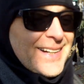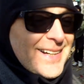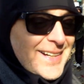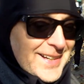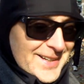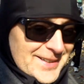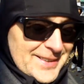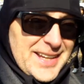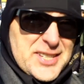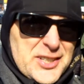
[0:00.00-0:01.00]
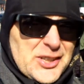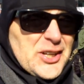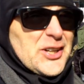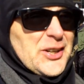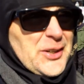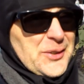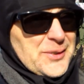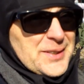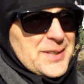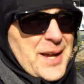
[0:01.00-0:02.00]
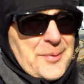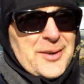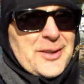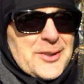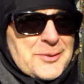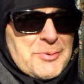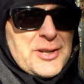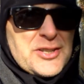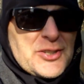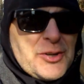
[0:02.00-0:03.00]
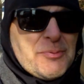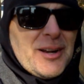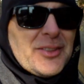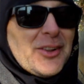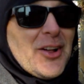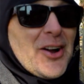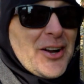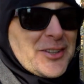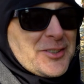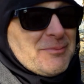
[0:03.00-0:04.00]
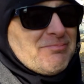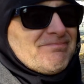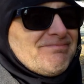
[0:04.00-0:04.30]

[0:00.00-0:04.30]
Uh, lesson learned. I'm gonna look pretty stupid on the logs.